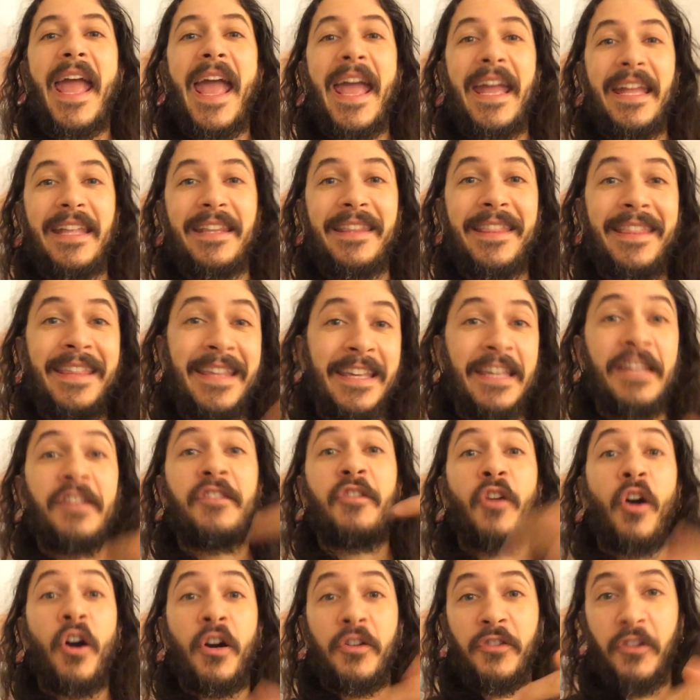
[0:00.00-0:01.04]
And
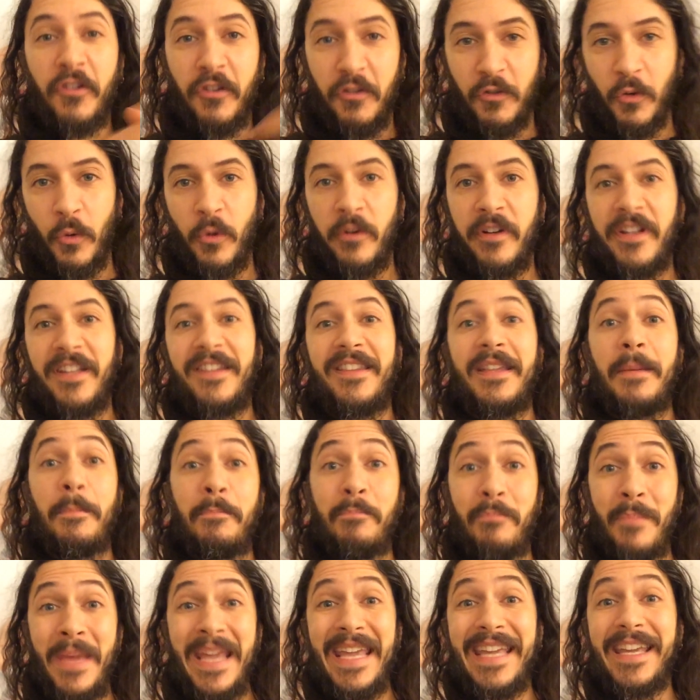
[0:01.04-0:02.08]
these are the stories
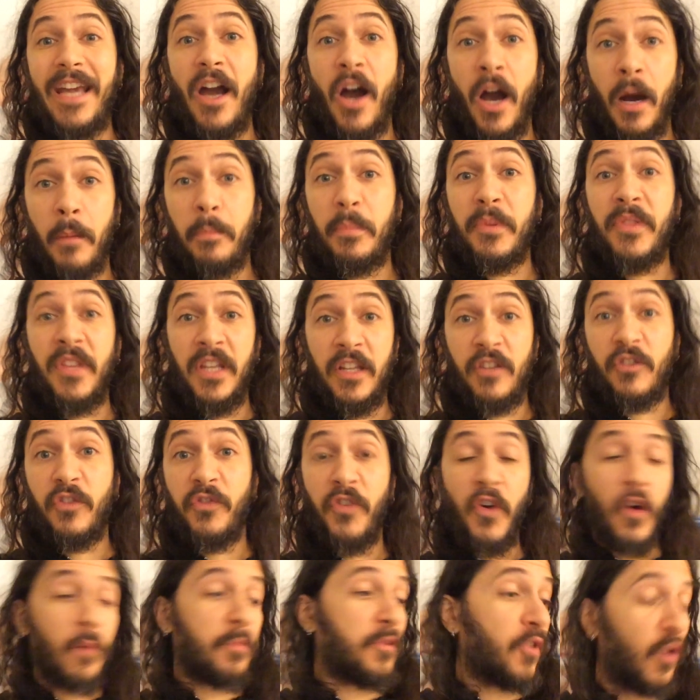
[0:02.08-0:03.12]
that make up this
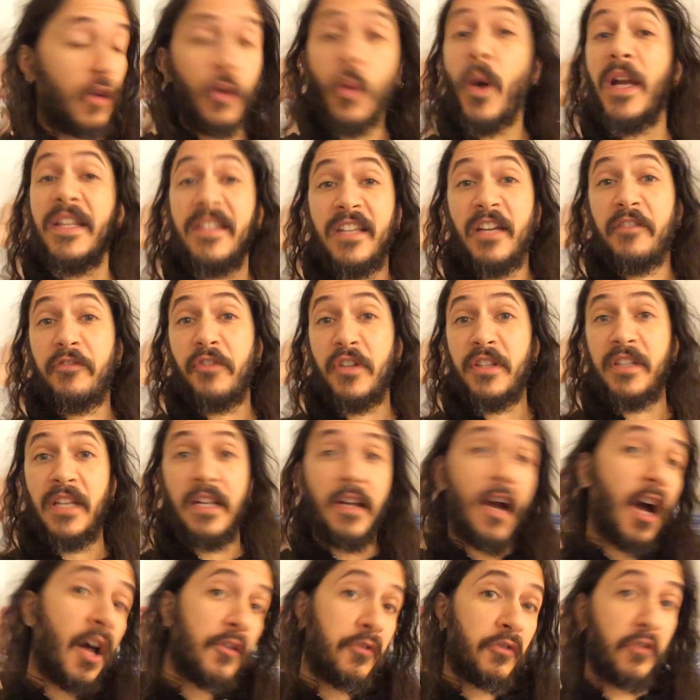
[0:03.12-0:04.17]
film. So, quite different
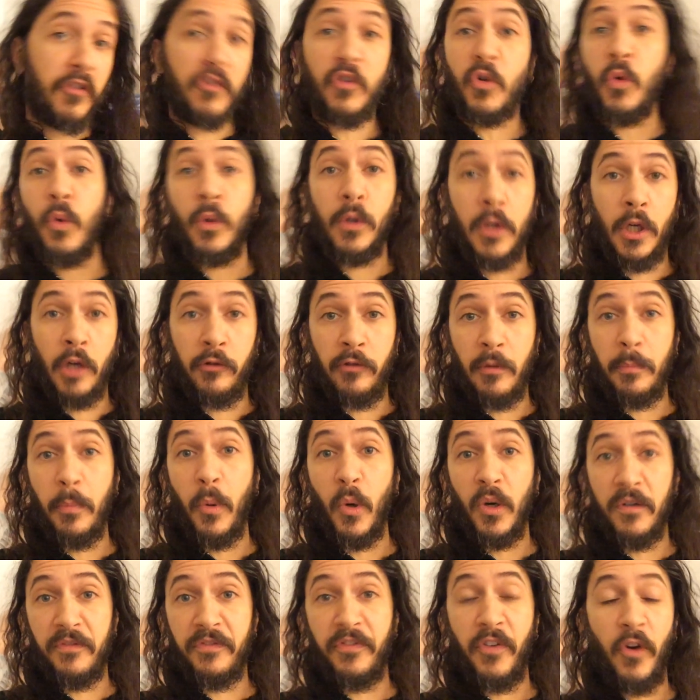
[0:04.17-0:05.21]
than other Schoolgirl
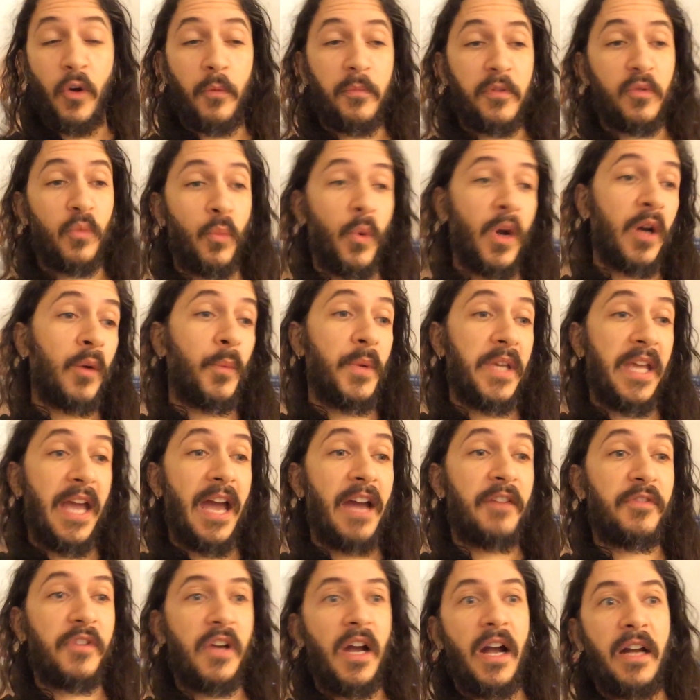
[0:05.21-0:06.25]
Report films, where we
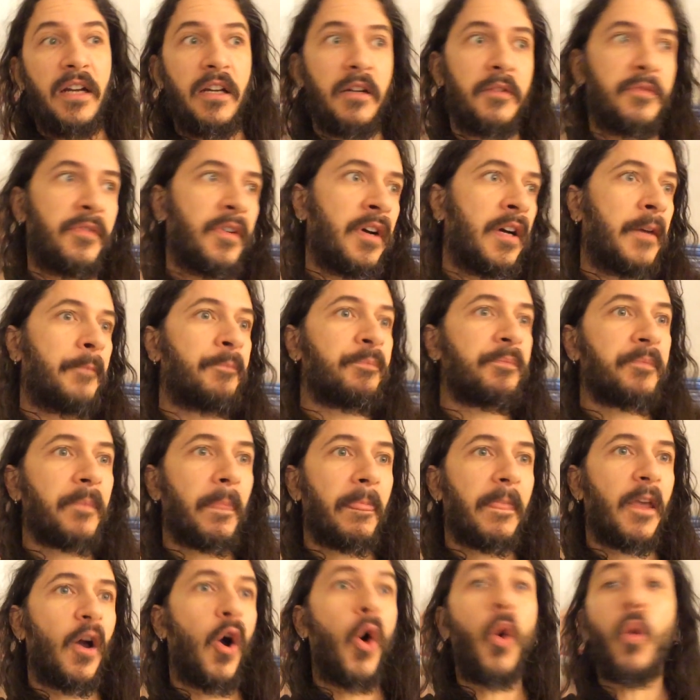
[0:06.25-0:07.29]
have kind of
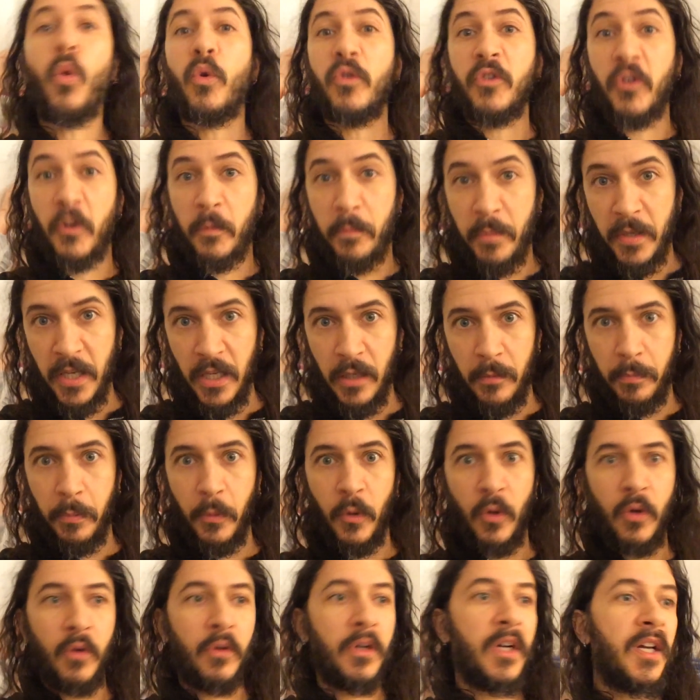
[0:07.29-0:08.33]
older
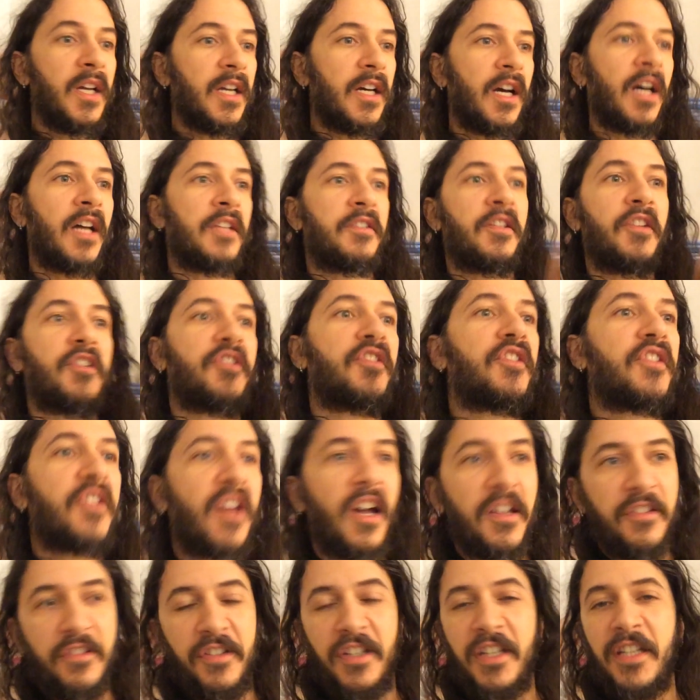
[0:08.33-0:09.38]
people
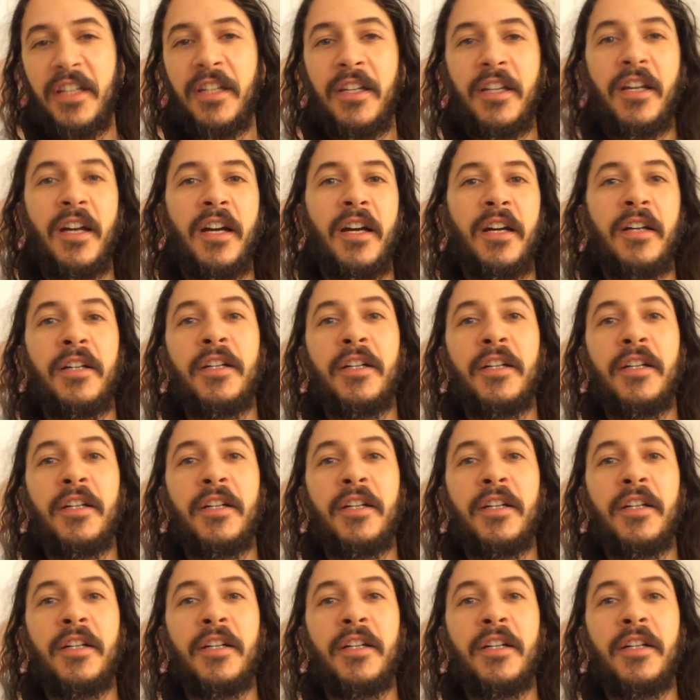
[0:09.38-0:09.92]
discussing,